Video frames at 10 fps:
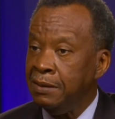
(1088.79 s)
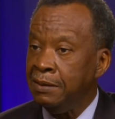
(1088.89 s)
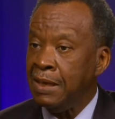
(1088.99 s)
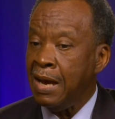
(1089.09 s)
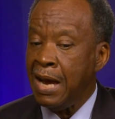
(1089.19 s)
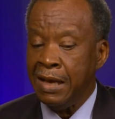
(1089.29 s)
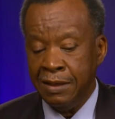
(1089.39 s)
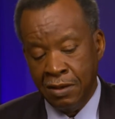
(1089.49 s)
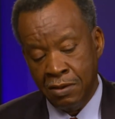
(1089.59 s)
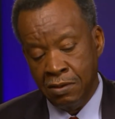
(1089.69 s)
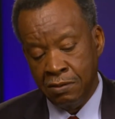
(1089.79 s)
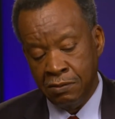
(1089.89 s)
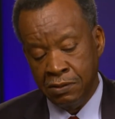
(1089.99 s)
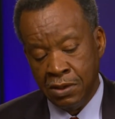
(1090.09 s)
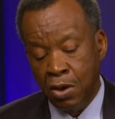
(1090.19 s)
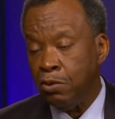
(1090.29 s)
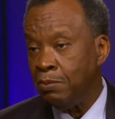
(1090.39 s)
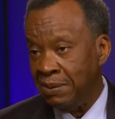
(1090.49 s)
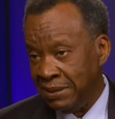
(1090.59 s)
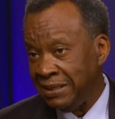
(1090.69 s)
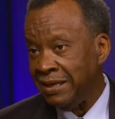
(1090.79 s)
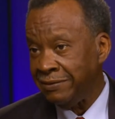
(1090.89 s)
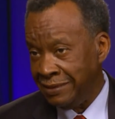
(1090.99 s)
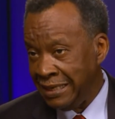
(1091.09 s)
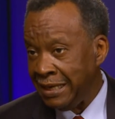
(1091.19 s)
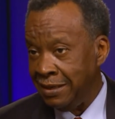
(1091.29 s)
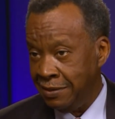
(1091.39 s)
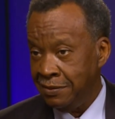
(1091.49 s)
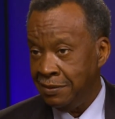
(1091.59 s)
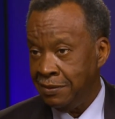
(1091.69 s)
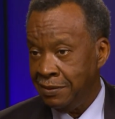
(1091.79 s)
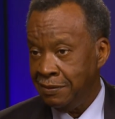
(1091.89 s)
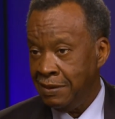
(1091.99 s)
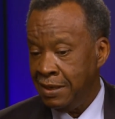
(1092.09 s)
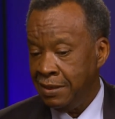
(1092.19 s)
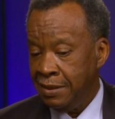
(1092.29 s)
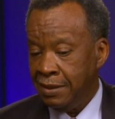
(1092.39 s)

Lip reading: Now, I owned my McDonald's then. Right. Right.